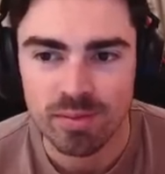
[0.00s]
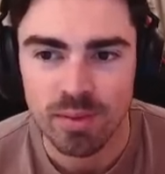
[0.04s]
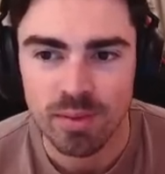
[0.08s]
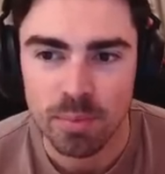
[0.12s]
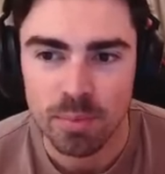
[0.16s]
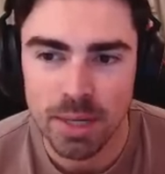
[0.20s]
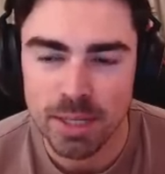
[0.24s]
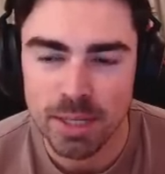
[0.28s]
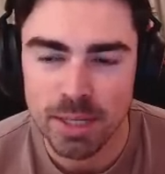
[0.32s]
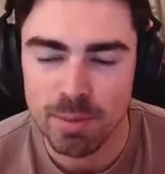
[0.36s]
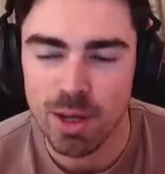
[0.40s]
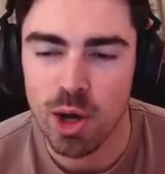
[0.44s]

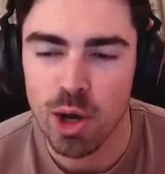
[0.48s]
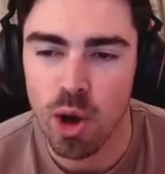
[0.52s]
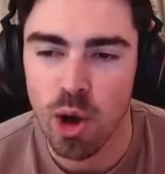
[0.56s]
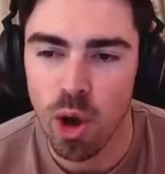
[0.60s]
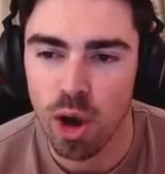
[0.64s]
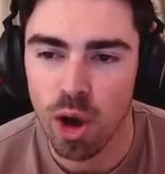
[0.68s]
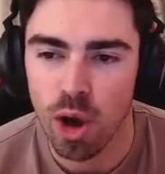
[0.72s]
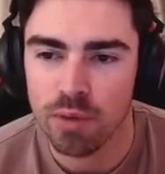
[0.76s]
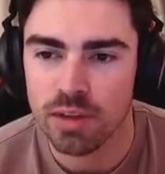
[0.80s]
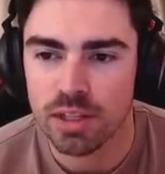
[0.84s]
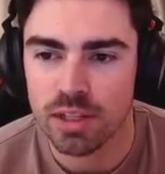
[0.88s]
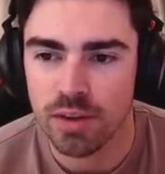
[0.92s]
Makes me
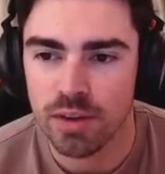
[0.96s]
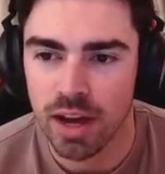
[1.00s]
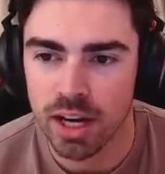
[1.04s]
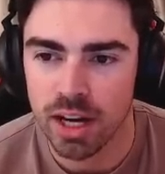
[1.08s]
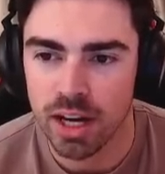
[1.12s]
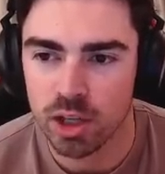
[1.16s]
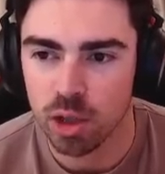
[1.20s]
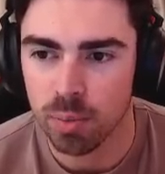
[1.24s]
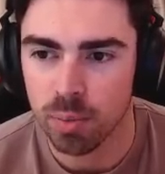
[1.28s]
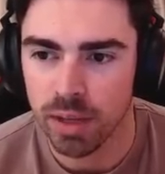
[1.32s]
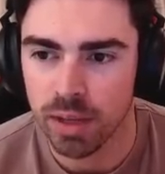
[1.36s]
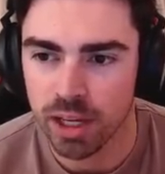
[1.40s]
nervous about a
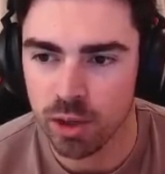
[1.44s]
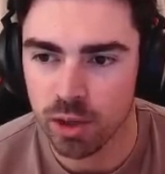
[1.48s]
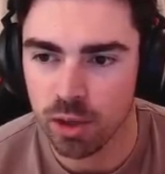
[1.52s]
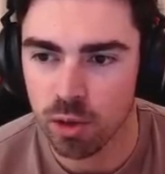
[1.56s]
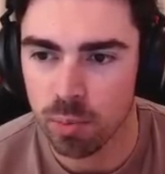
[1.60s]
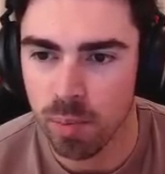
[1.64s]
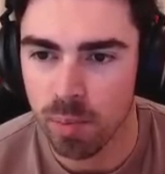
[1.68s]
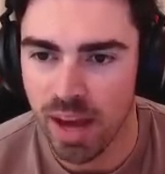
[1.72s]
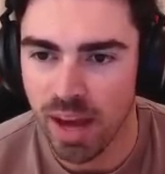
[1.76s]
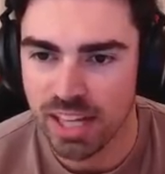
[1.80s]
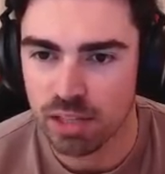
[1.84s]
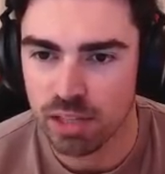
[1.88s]
top laner
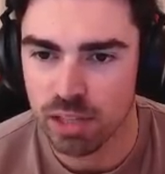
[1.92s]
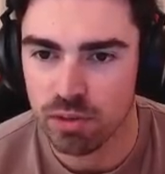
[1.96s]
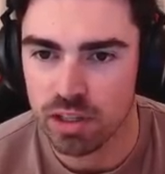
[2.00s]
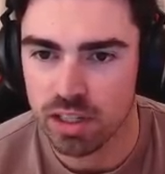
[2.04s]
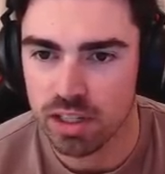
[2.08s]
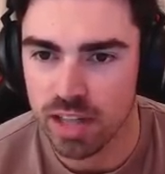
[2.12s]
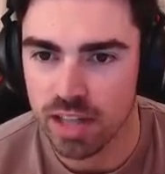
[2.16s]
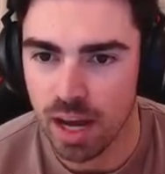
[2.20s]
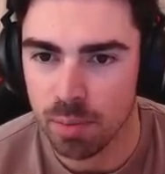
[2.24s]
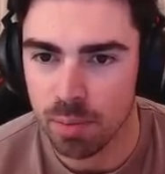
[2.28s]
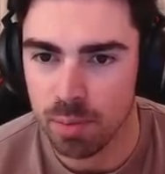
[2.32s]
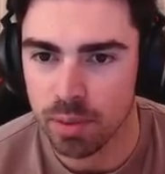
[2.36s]
called Max
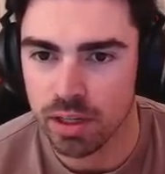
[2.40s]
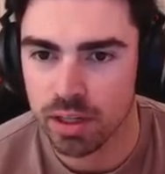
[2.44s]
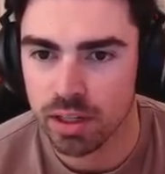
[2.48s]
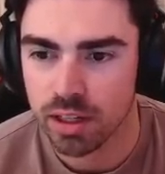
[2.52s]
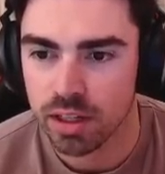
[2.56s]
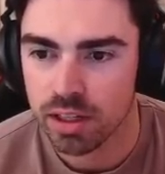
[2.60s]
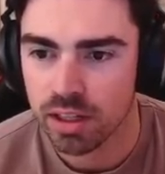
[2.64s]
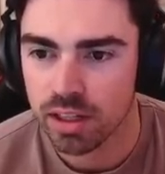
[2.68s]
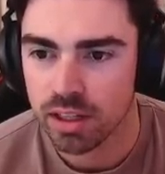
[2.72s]
Verstappen.